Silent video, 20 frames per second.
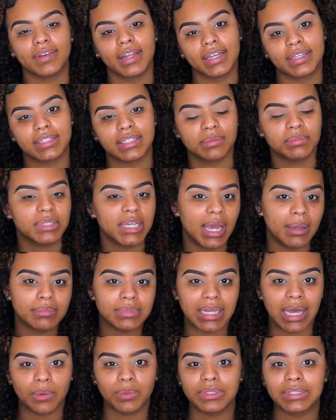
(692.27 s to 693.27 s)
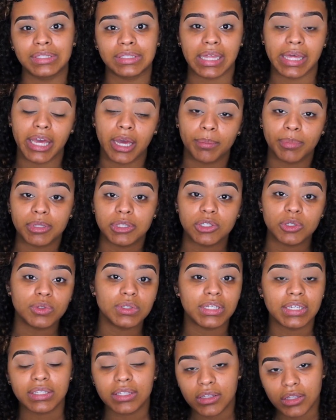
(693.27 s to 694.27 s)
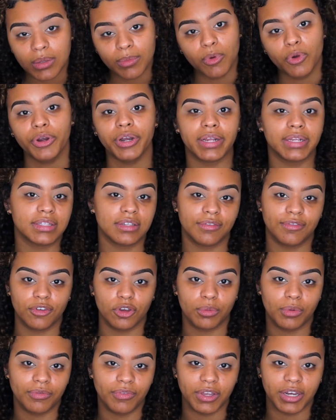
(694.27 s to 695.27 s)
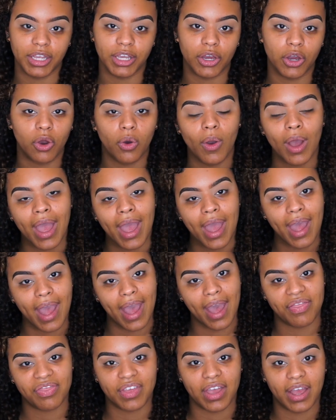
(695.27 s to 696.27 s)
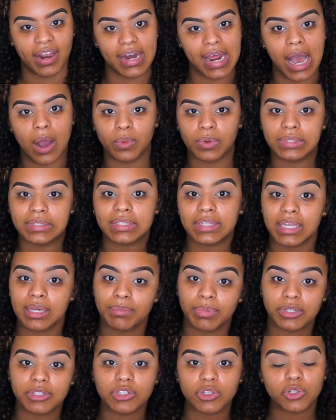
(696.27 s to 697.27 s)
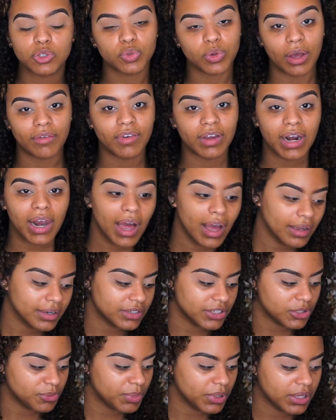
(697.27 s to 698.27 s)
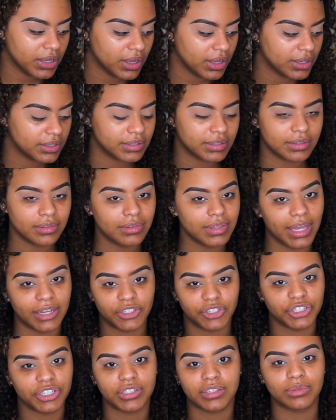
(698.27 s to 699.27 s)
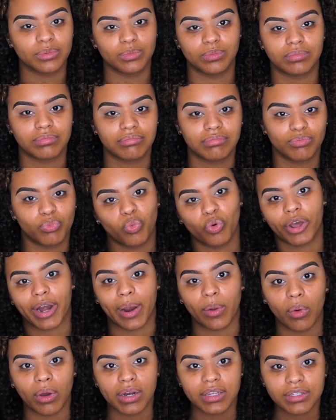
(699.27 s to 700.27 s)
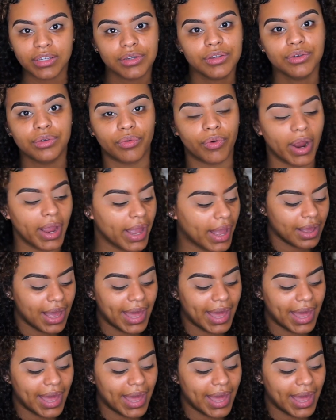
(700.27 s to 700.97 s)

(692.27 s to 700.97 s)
Like, sometimes I would stay up until 6 a.m. to film a video, and then I would sleep until 12 o'clock, just because that's just what I wanted to do, right?